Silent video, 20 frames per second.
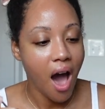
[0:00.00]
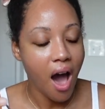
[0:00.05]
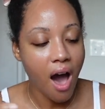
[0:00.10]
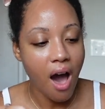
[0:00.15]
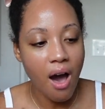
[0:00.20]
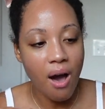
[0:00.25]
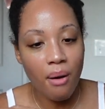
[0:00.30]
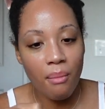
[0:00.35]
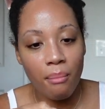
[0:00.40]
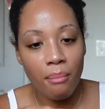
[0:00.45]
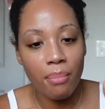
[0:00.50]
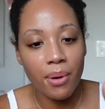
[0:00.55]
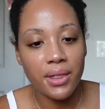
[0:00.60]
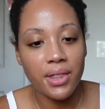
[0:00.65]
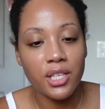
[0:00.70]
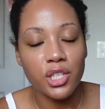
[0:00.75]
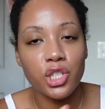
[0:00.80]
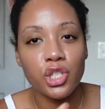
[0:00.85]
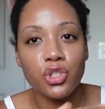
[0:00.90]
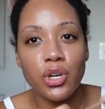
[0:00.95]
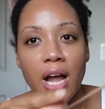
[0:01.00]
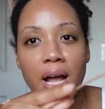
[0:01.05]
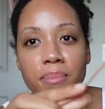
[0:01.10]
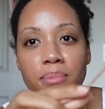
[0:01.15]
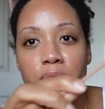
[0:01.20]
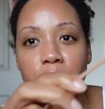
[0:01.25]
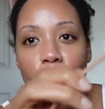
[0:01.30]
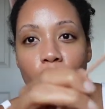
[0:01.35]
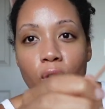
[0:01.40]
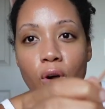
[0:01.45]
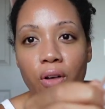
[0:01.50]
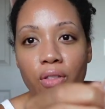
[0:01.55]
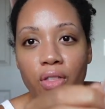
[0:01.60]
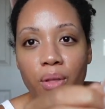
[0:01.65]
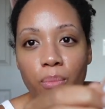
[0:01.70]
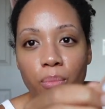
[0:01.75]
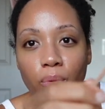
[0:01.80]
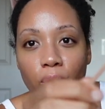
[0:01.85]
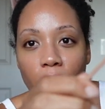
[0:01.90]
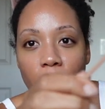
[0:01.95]
But the straps on the
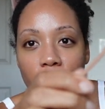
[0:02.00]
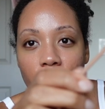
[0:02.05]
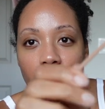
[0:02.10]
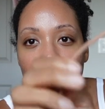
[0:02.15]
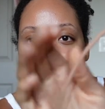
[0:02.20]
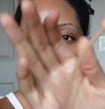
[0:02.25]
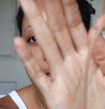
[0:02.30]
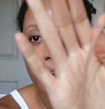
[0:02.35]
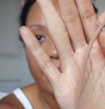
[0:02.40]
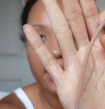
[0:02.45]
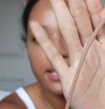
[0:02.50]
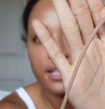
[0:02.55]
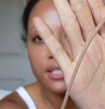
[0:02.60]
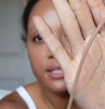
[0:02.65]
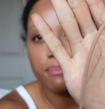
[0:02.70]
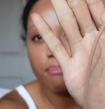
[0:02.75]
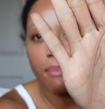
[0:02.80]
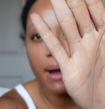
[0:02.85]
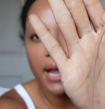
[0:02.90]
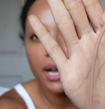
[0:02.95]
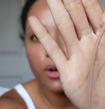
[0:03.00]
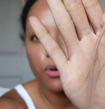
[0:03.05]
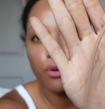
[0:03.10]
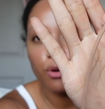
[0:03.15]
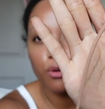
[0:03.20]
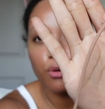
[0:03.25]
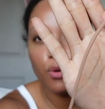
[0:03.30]
bra are like this micro